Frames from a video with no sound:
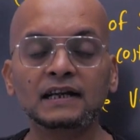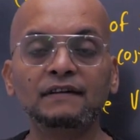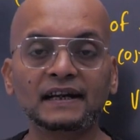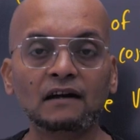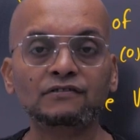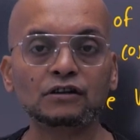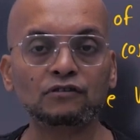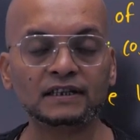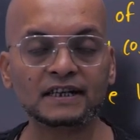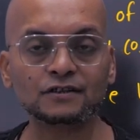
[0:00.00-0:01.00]
even after
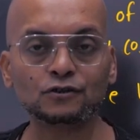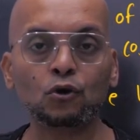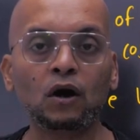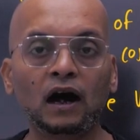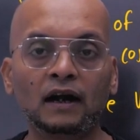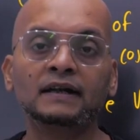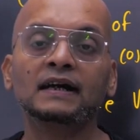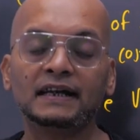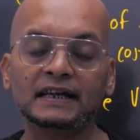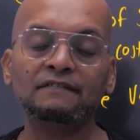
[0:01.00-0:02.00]
working so hard
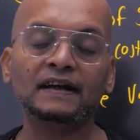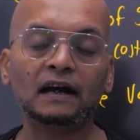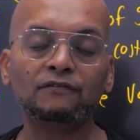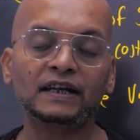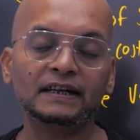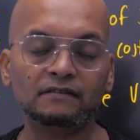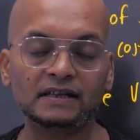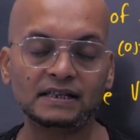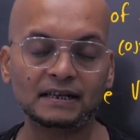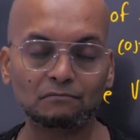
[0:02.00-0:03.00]
even after
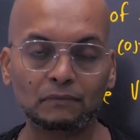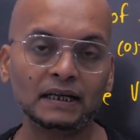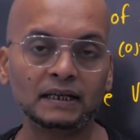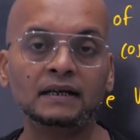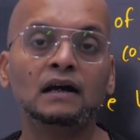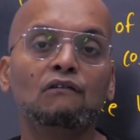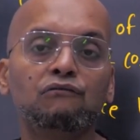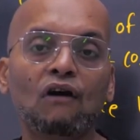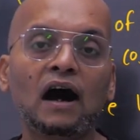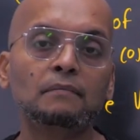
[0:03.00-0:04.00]
investing money
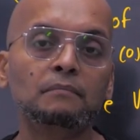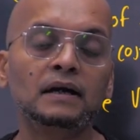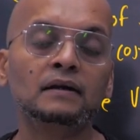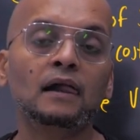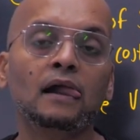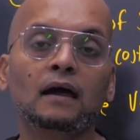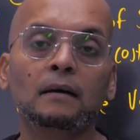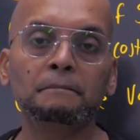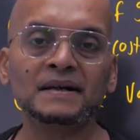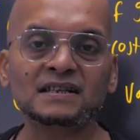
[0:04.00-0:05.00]
farmer
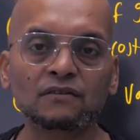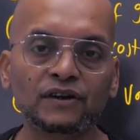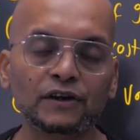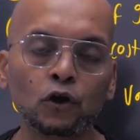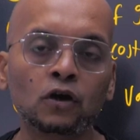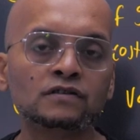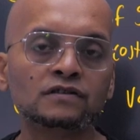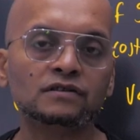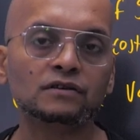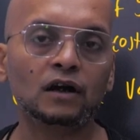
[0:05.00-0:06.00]
may suffer loss
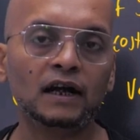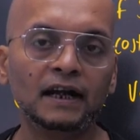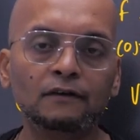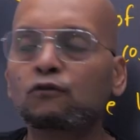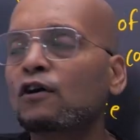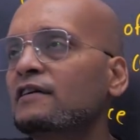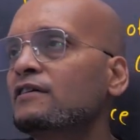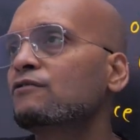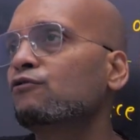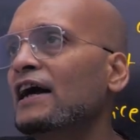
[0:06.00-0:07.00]
and
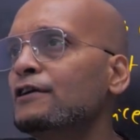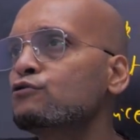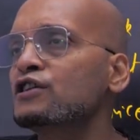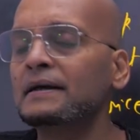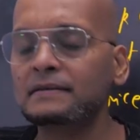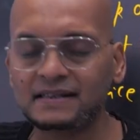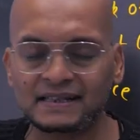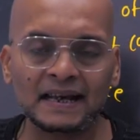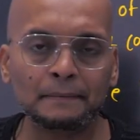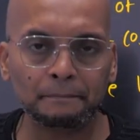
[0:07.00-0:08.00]
what why to
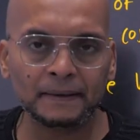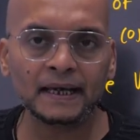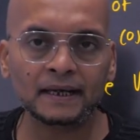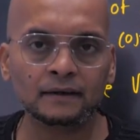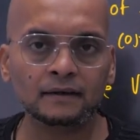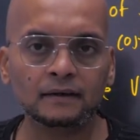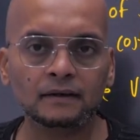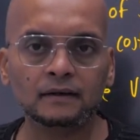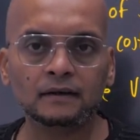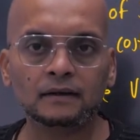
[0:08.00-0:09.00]
say main?
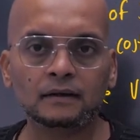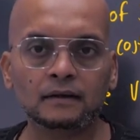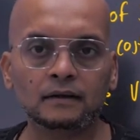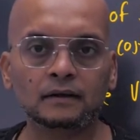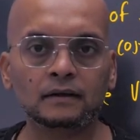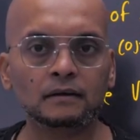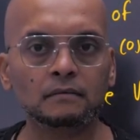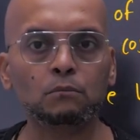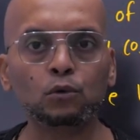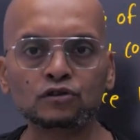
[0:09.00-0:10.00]

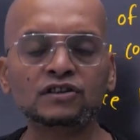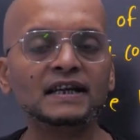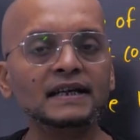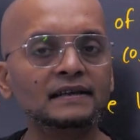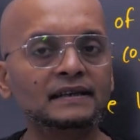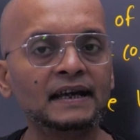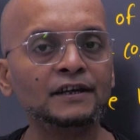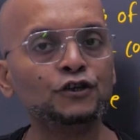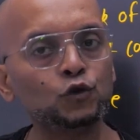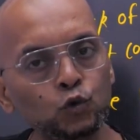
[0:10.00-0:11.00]
Mostly they
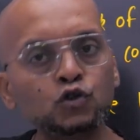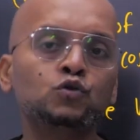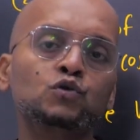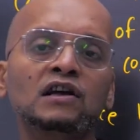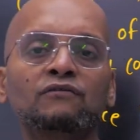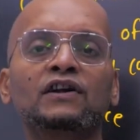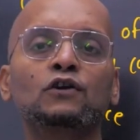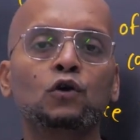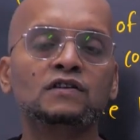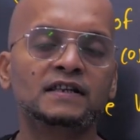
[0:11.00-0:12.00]
used to suffer
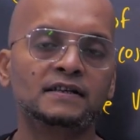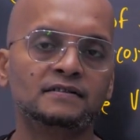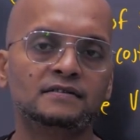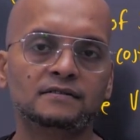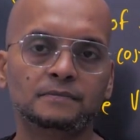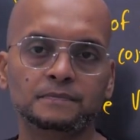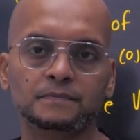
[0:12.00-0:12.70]
losses.